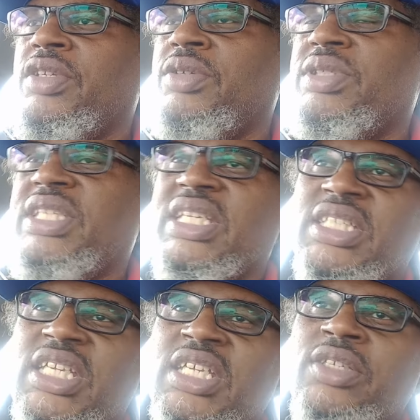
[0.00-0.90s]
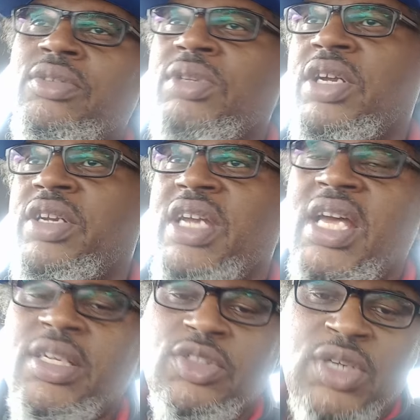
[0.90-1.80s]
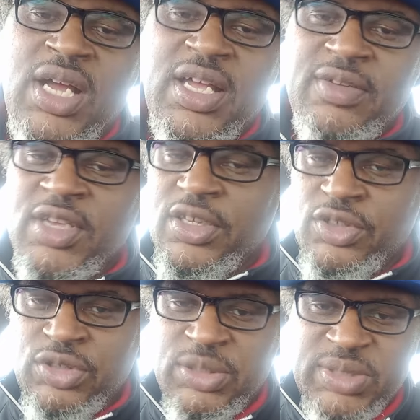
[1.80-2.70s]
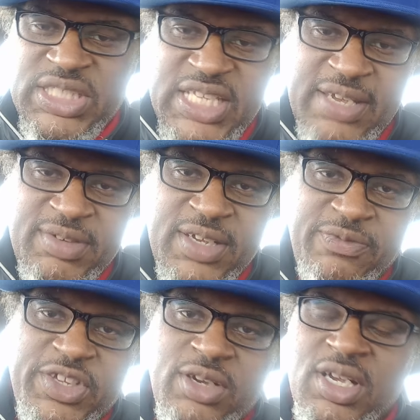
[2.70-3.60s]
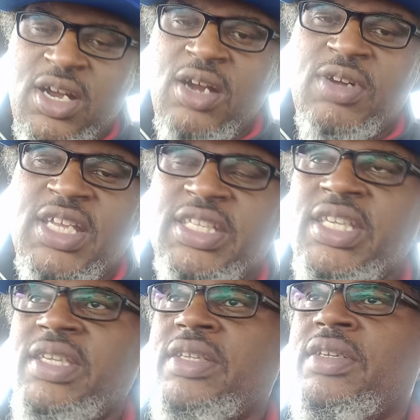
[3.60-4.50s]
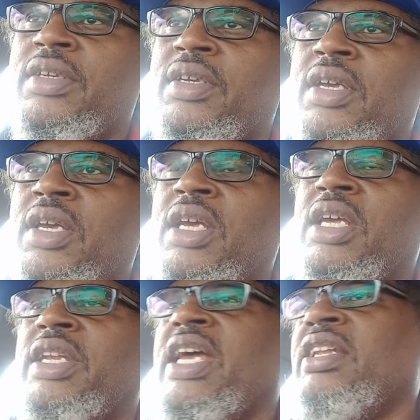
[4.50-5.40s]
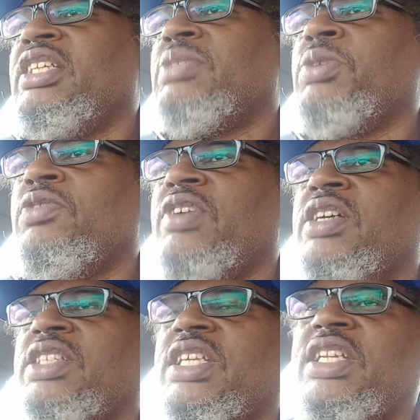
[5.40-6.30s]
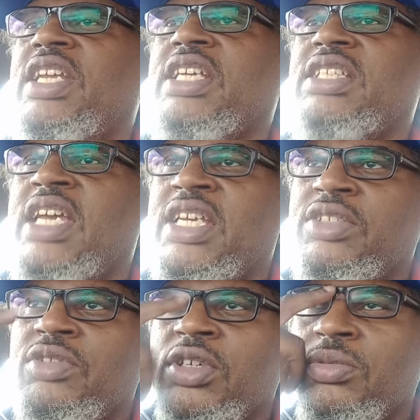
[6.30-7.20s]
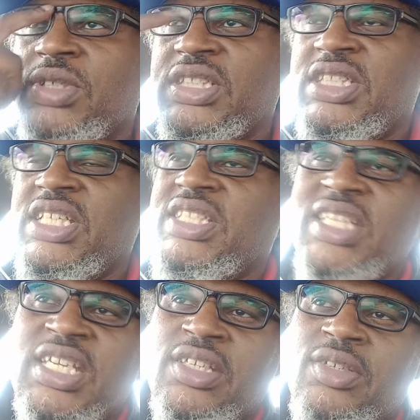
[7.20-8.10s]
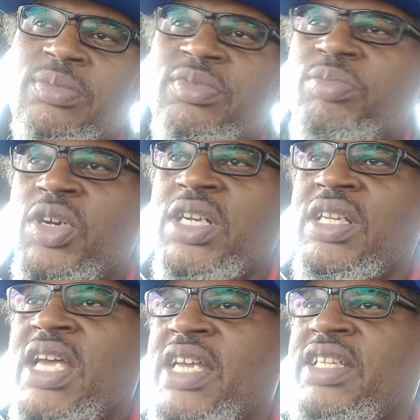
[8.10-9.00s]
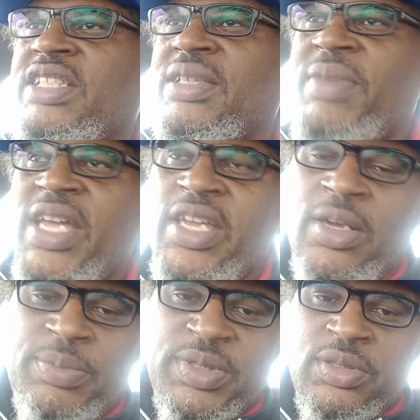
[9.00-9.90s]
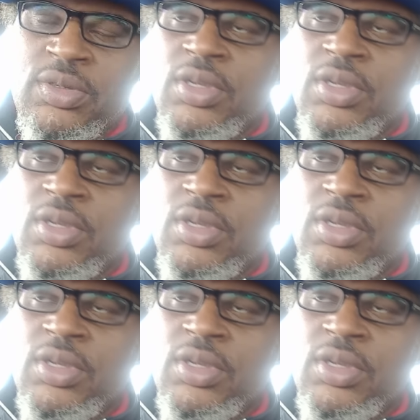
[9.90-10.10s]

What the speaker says: 16, you learning how to drive. You should be saving up for your car right then. Now let's move on to the next age group, because 16, you more than likely somebody helping you.